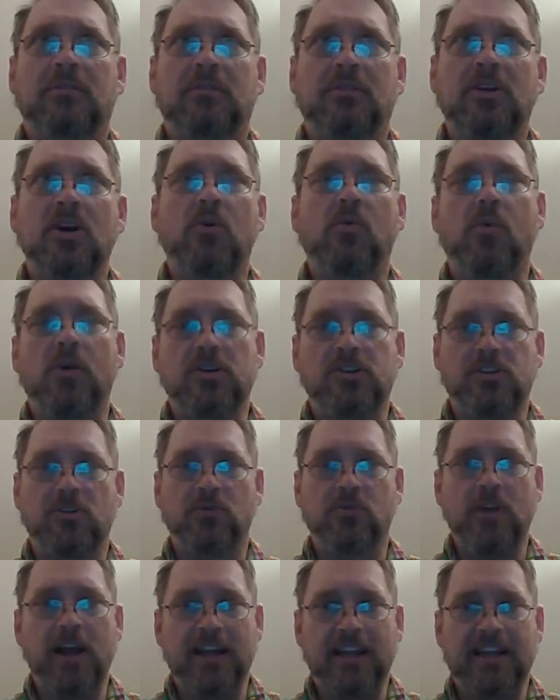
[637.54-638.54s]
don't want to
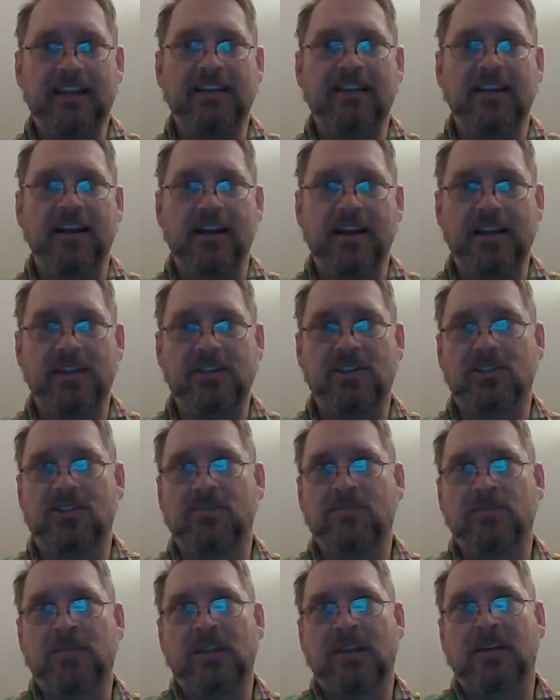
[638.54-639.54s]
recognize
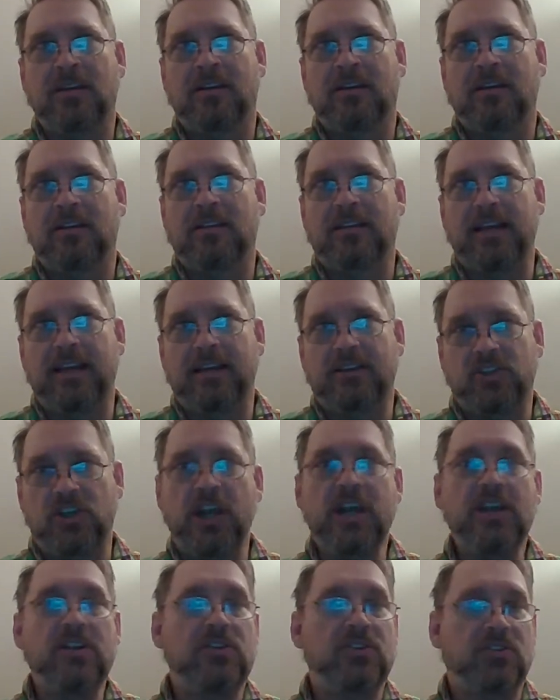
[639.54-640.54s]
that
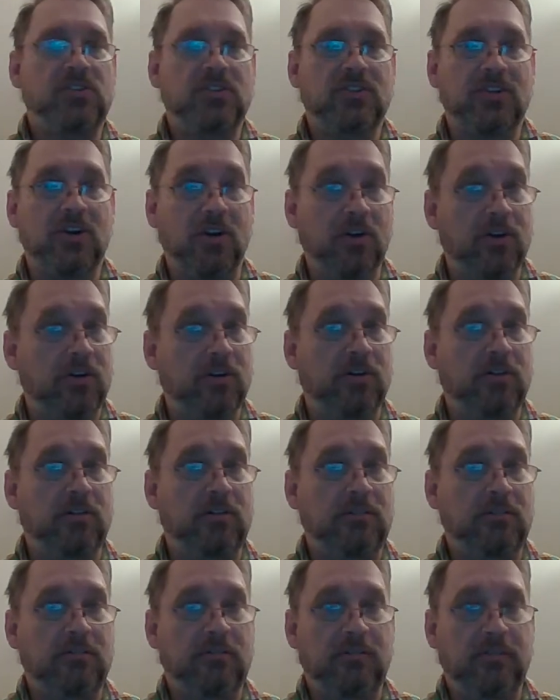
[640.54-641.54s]
changes occur
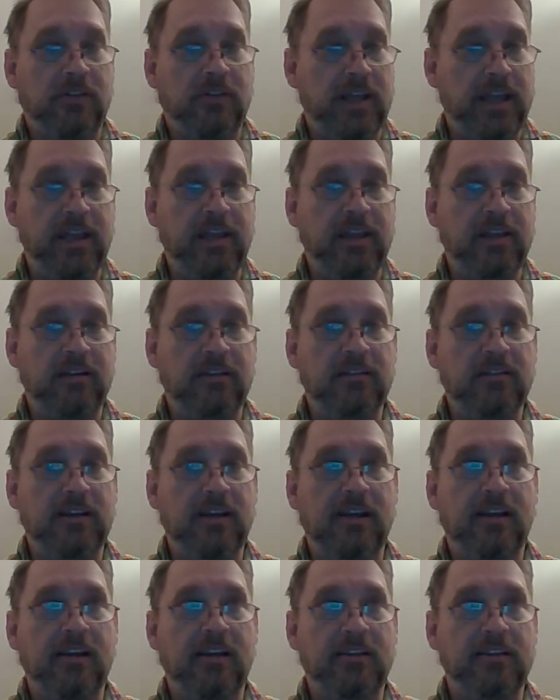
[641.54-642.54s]
and
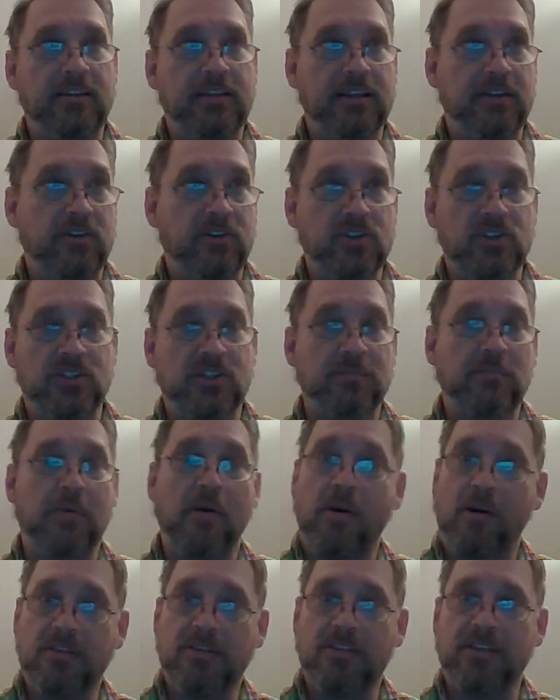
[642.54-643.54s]
that they're just a
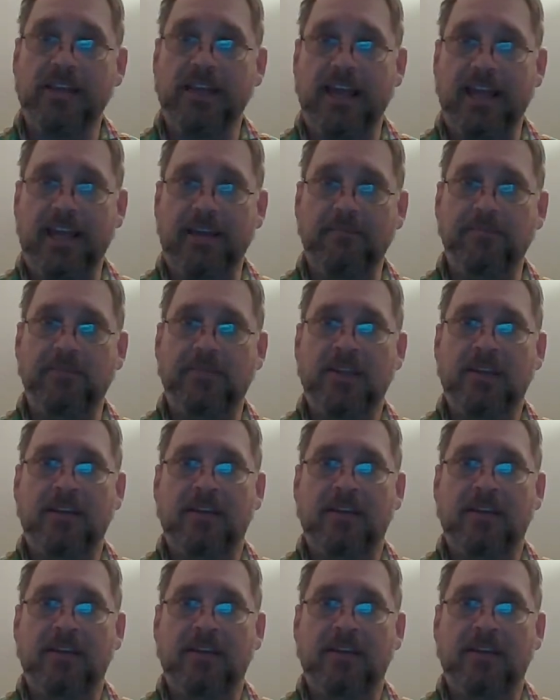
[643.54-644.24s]
part of the game,